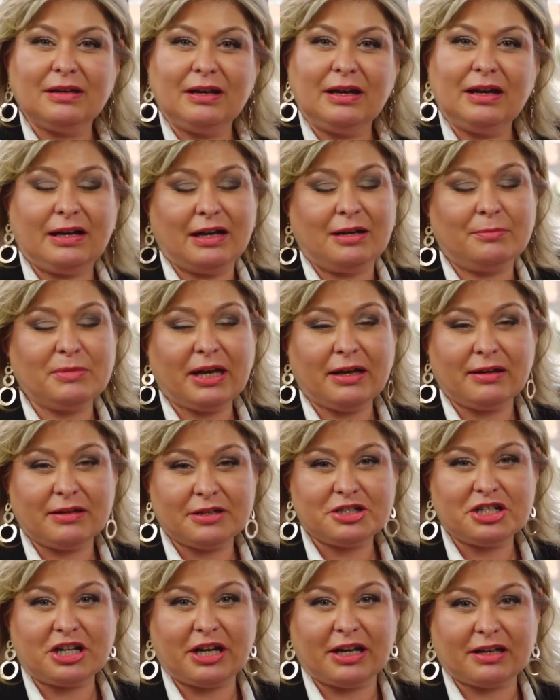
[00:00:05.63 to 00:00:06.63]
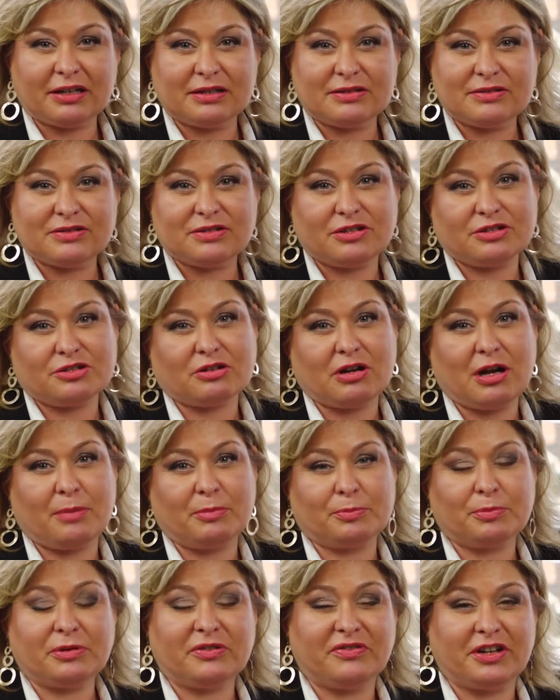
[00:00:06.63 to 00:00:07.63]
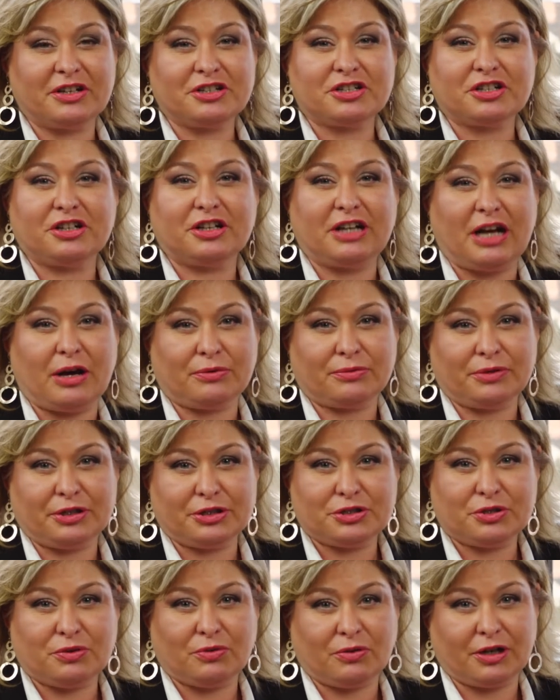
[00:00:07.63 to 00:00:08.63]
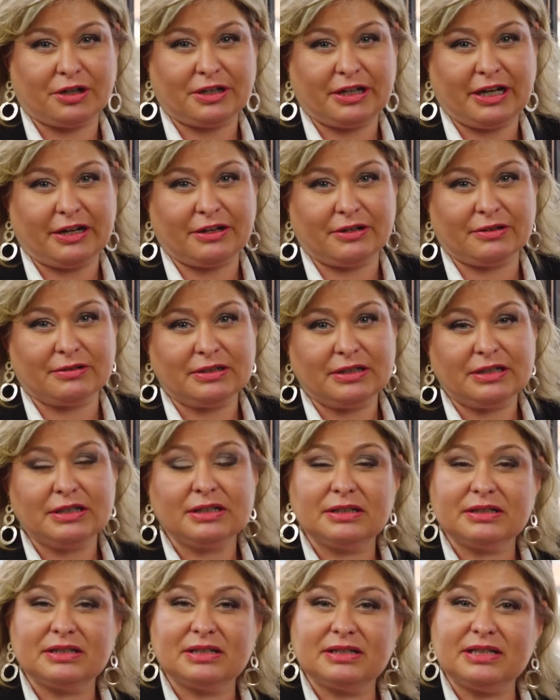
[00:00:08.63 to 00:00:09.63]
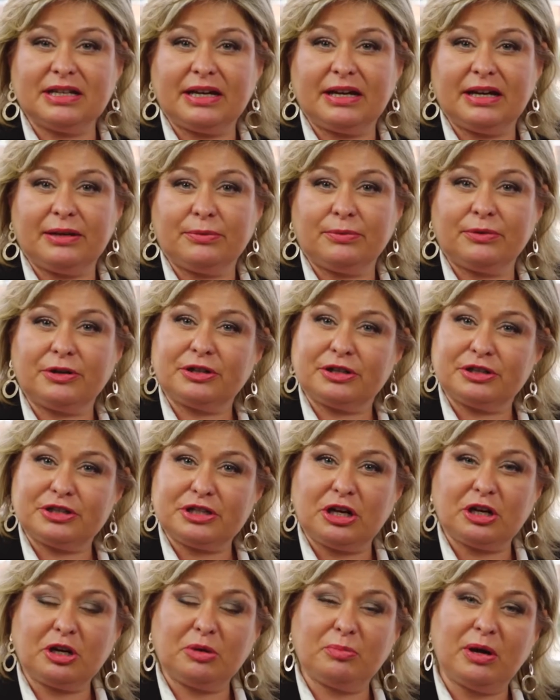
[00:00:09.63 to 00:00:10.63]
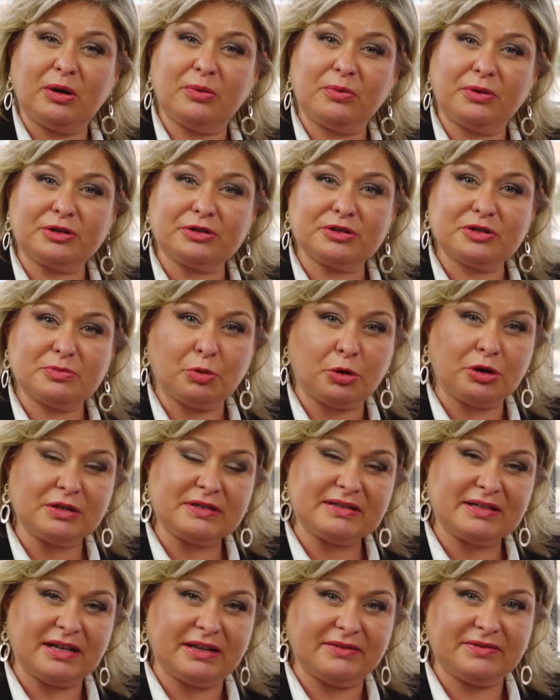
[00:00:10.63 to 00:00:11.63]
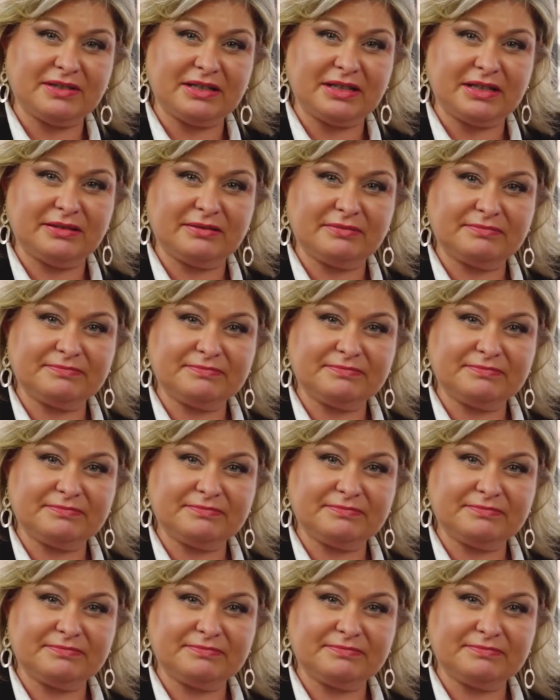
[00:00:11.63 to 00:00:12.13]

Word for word: And I'm Kelli Jankens, the Trauma Prevention and Outreach Coordinator. Today we're going to talk about winter sports safety.